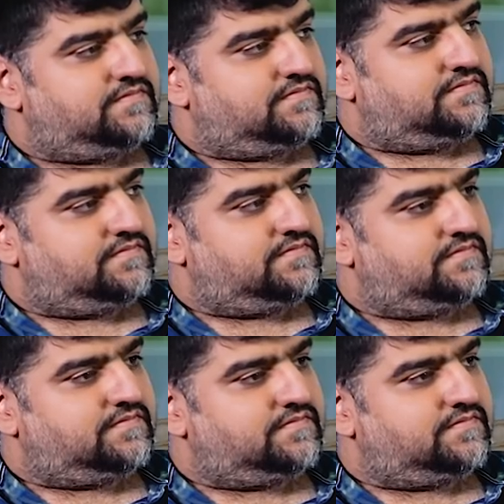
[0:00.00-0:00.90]

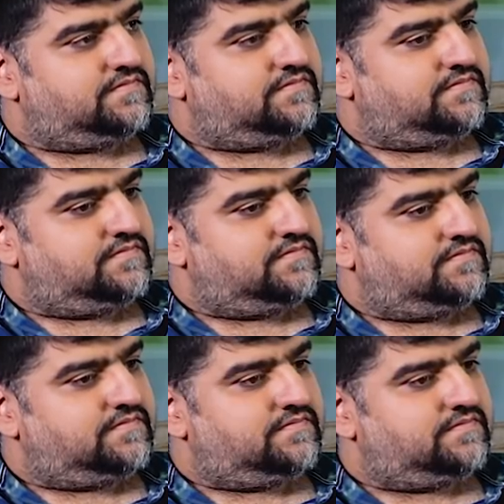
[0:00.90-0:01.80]

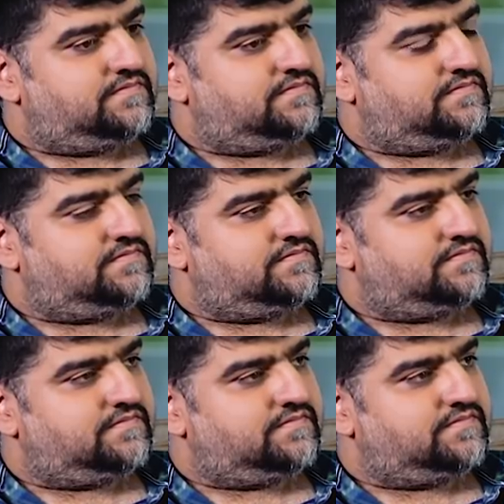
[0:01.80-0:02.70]

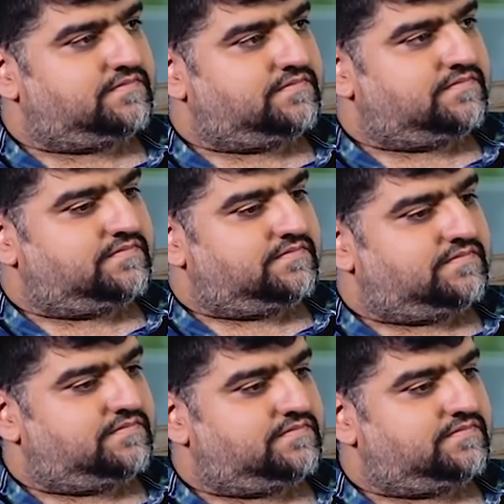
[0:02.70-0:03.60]

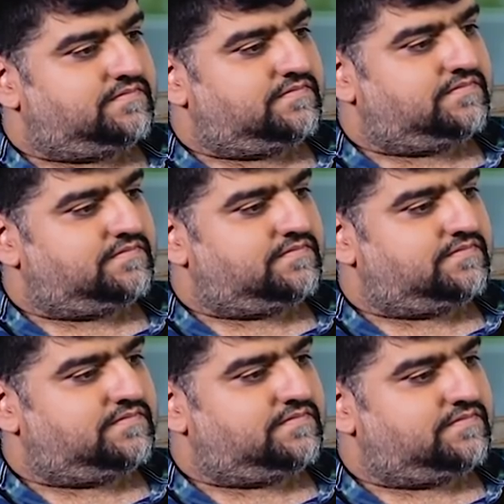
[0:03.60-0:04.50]

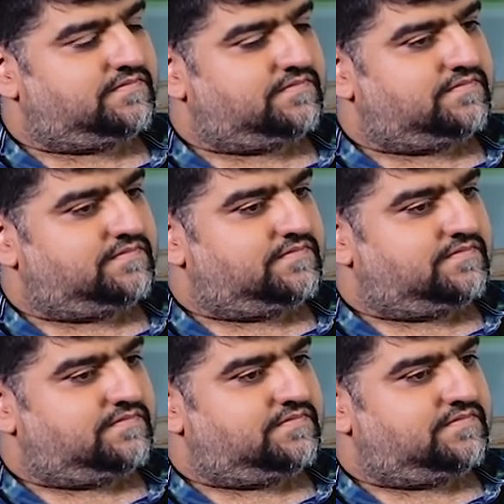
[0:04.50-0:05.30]
This person isn't speaking.